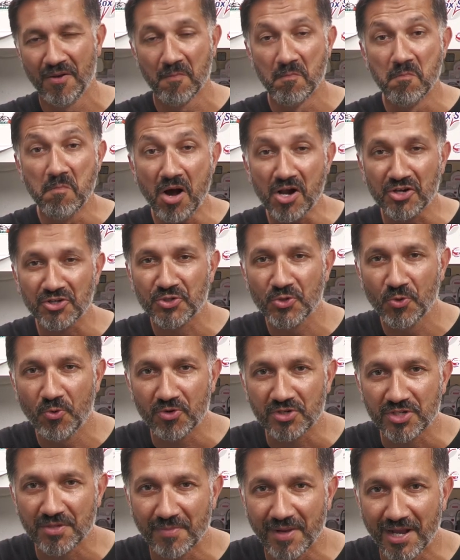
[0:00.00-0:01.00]
much
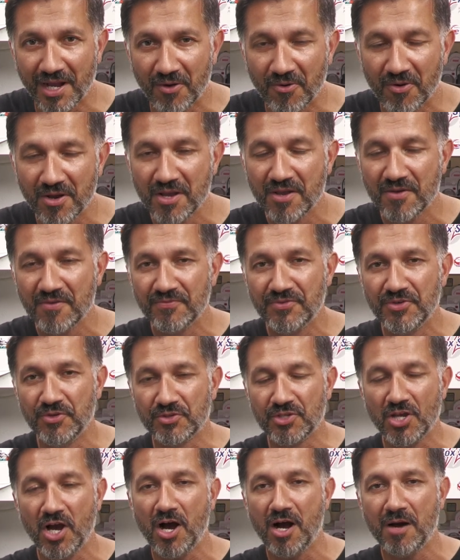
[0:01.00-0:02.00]
talked about
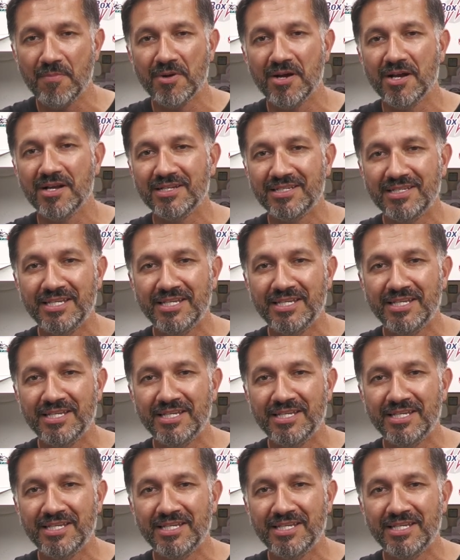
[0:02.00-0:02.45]
Futaba